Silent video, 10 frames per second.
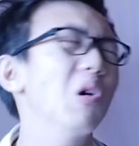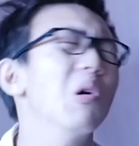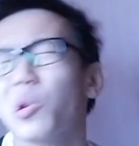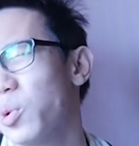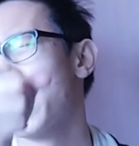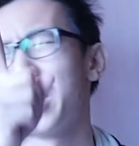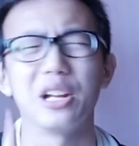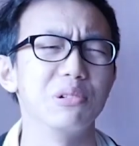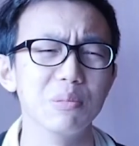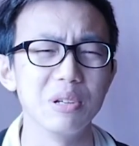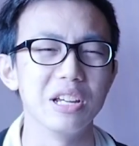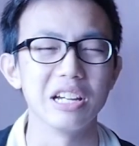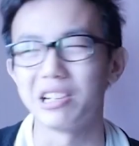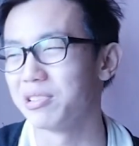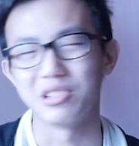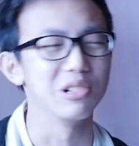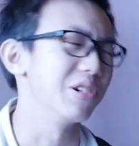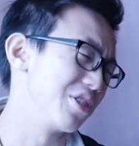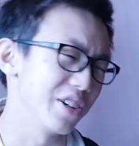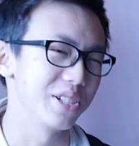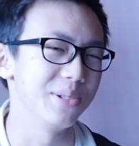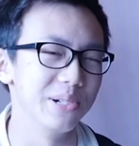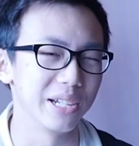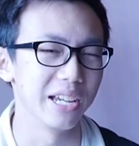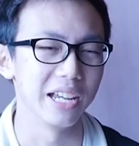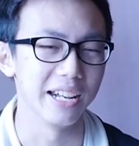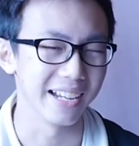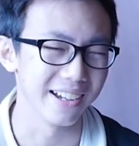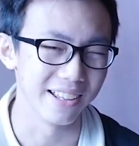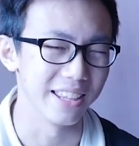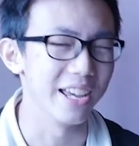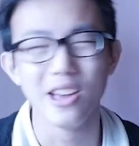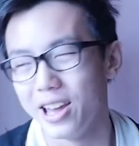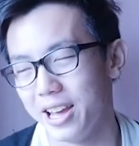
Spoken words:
Oh, you lied to me. I don't trust you again. That kind of thing.